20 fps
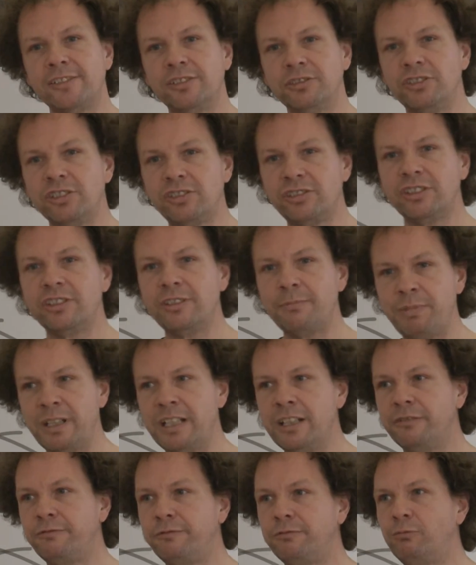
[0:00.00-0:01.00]
or just as a bit
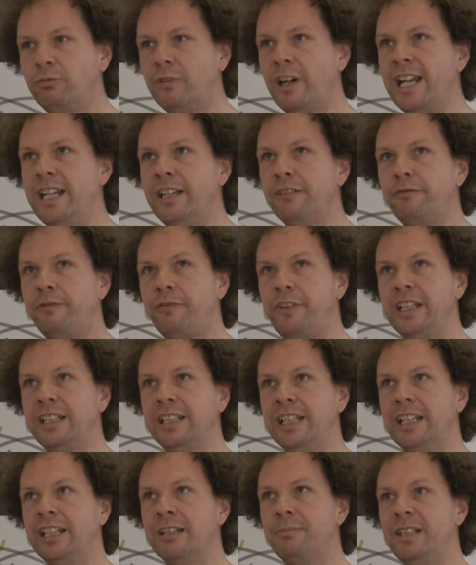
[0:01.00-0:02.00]
of way of
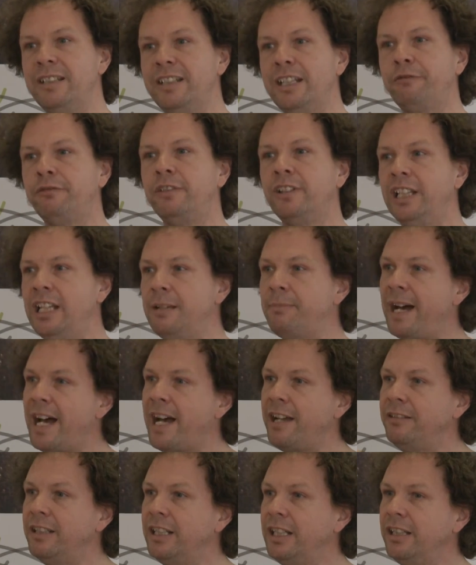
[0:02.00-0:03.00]
thinking a bit differently
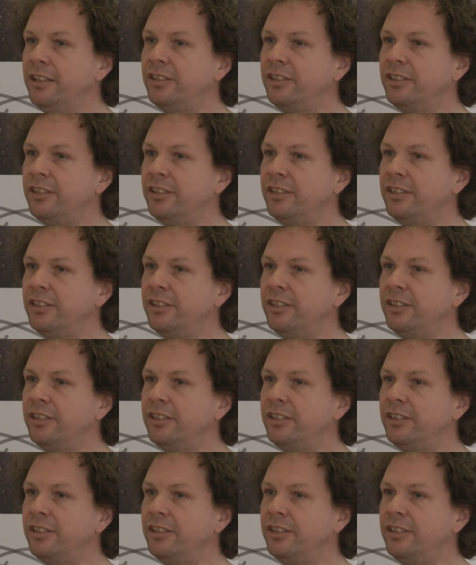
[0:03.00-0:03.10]
about